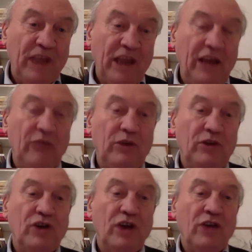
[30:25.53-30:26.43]
in
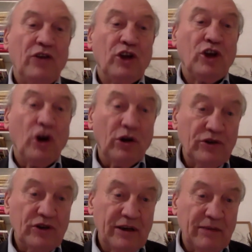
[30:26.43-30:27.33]
which the
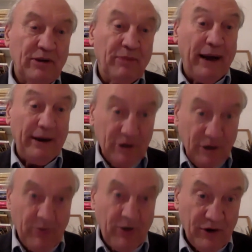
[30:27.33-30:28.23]
concept about a
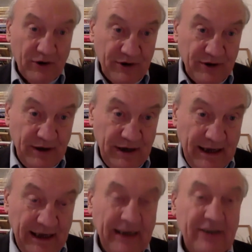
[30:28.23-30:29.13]
person
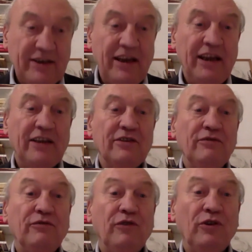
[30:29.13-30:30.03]
is taken
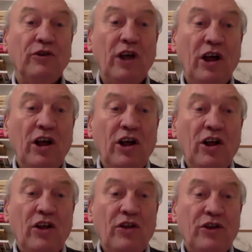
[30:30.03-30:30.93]
for
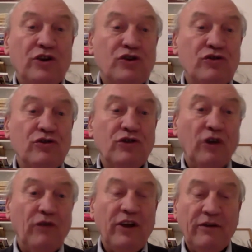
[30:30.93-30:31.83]
the truth
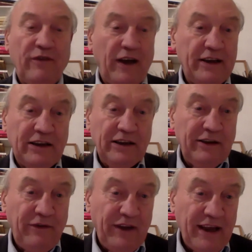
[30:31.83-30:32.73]
of their vital
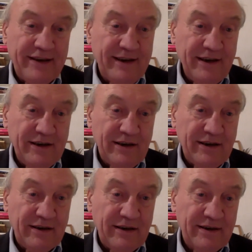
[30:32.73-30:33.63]
living
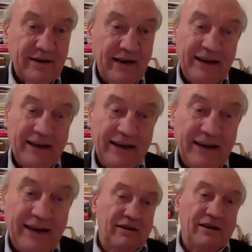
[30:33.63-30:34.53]
existence. And
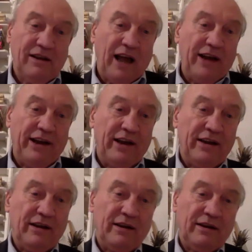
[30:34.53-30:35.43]
that's a, a,
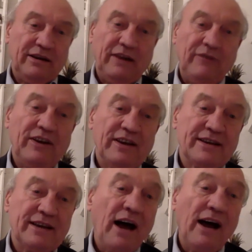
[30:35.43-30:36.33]
a devious
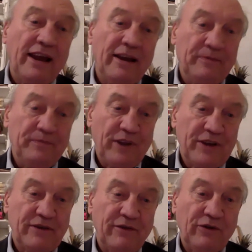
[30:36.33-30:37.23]
lie, it's a
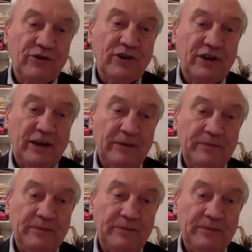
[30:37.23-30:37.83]
falsity.